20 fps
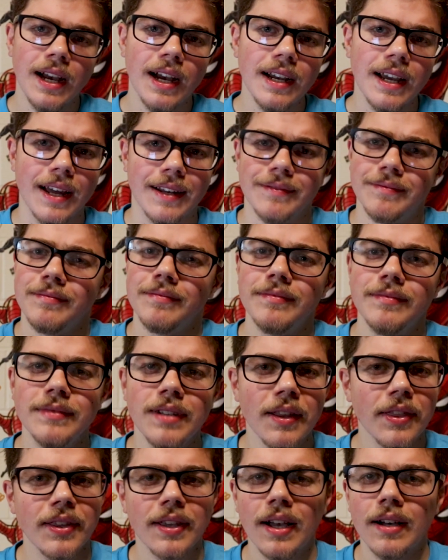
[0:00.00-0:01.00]
Again,
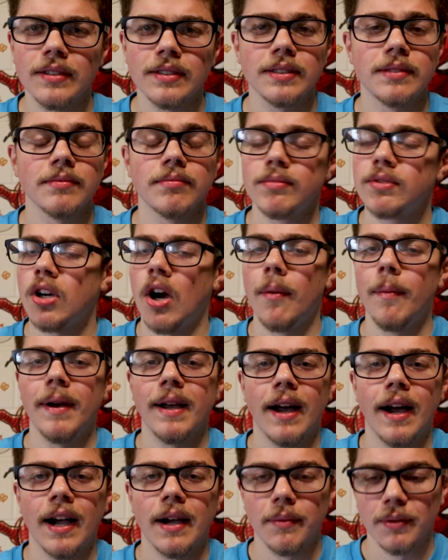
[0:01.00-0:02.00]
nothing else caught my
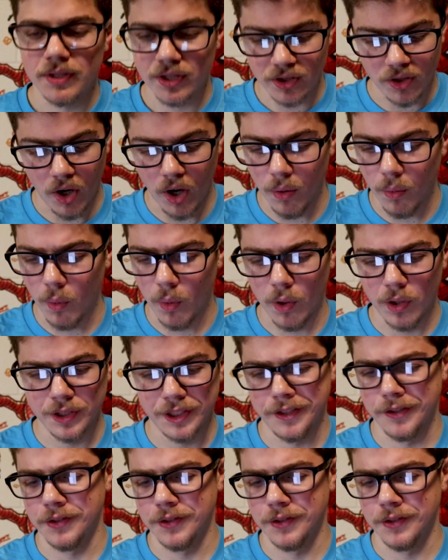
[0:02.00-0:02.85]
eye with Star Wars.